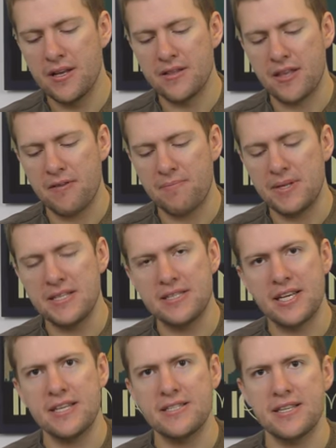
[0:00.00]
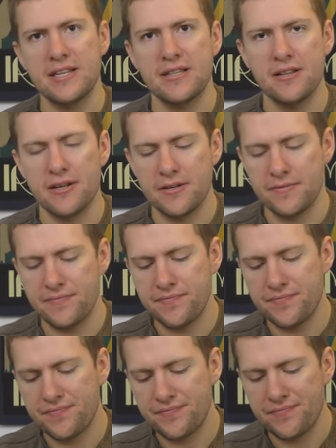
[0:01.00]
they've been teasing, like,
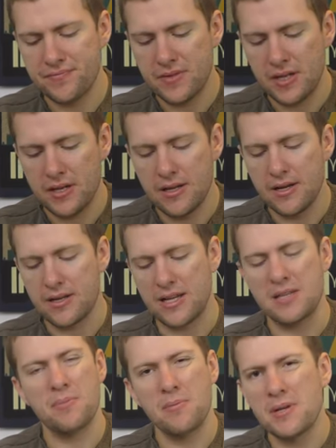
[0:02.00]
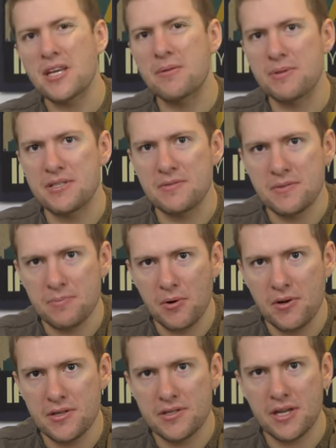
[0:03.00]
okay, it's probably going to be some
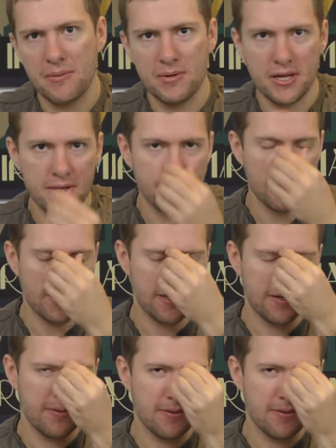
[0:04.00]
spoilers coming up here.